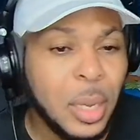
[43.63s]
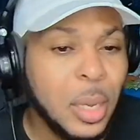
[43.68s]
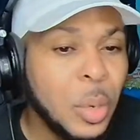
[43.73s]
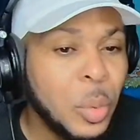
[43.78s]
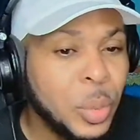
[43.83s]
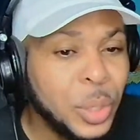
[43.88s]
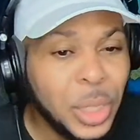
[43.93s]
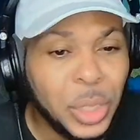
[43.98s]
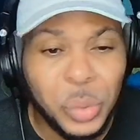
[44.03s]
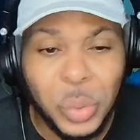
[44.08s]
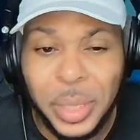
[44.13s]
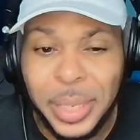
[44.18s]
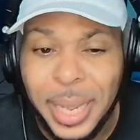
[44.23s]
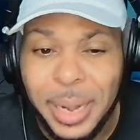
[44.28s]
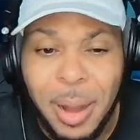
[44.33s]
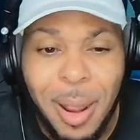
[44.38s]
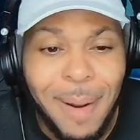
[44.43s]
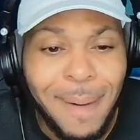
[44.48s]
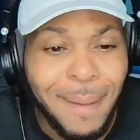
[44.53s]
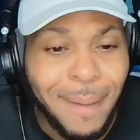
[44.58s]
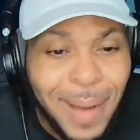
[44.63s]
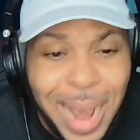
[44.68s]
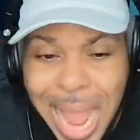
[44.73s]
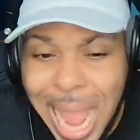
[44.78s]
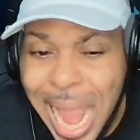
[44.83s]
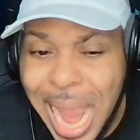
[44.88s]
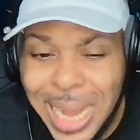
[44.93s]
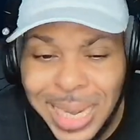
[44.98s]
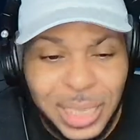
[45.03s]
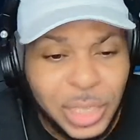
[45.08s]
We're just gonna get
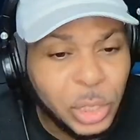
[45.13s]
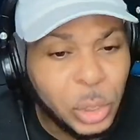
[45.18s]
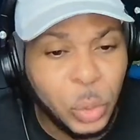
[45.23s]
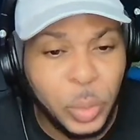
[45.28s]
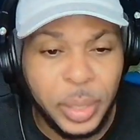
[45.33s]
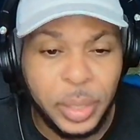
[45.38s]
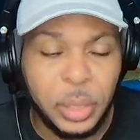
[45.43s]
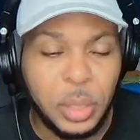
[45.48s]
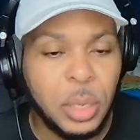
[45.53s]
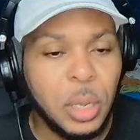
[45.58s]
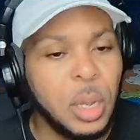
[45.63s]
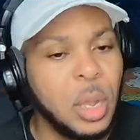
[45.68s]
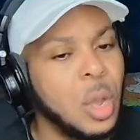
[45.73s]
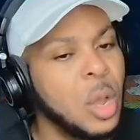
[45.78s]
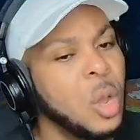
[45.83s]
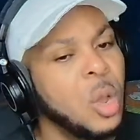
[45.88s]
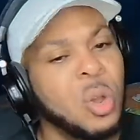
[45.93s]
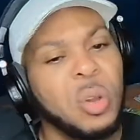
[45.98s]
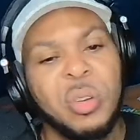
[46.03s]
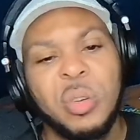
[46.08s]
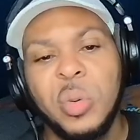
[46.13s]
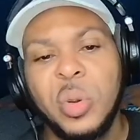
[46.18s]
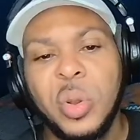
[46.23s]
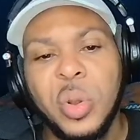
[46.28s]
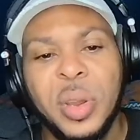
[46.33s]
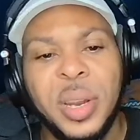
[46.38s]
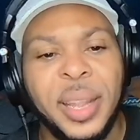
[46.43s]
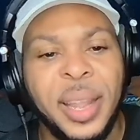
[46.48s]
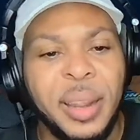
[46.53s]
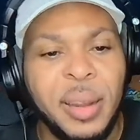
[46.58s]
right into it. We're
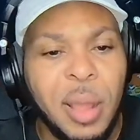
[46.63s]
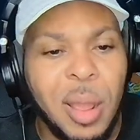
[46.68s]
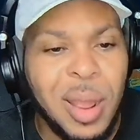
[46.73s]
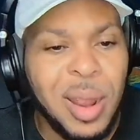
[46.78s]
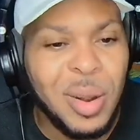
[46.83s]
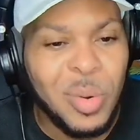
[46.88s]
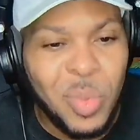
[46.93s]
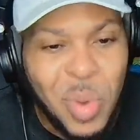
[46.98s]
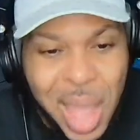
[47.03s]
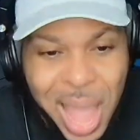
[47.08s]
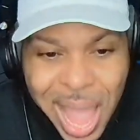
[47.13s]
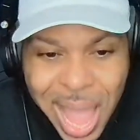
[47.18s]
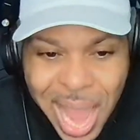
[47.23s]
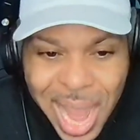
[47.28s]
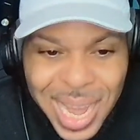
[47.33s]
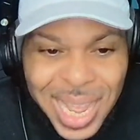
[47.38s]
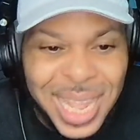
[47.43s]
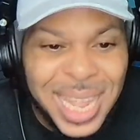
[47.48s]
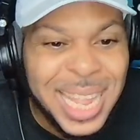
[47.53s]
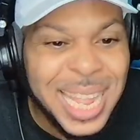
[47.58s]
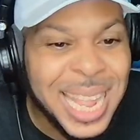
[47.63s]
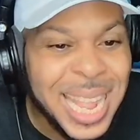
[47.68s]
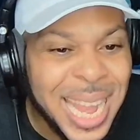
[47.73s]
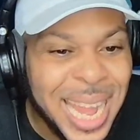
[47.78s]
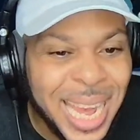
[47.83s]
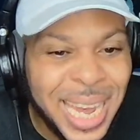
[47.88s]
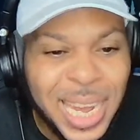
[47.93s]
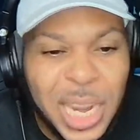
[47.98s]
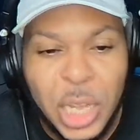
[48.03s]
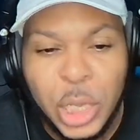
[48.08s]
gonna get right
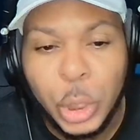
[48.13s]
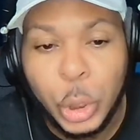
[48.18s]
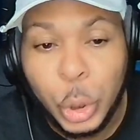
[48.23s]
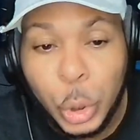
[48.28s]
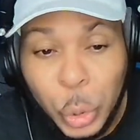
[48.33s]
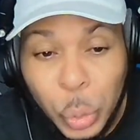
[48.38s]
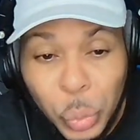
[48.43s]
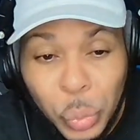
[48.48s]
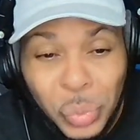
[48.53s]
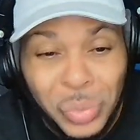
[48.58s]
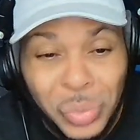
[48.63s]
into it.